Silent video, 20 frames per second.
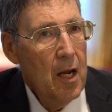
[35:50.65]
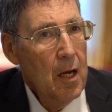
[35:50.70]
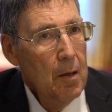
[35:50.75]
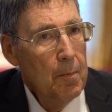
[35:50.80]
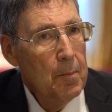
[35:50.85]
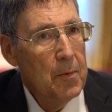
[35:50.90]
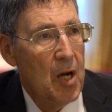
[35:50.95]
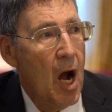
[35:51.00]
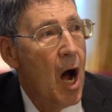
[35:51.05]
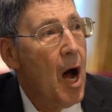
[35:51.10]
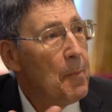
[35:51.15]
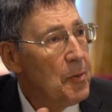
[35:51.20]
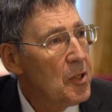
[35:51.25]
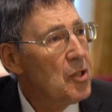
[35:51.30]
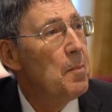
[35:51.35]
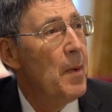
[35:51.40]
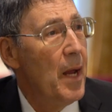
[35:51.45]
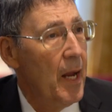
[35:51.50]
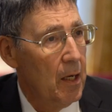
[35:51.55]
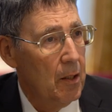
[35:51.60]
am
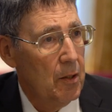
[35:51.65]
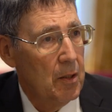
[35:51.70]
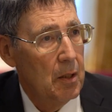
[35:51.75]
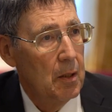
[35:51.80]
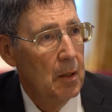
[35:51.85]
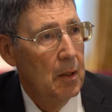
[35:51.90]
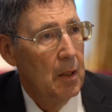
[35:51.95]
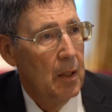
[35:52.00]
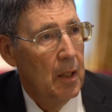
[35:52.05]
gobsmacked,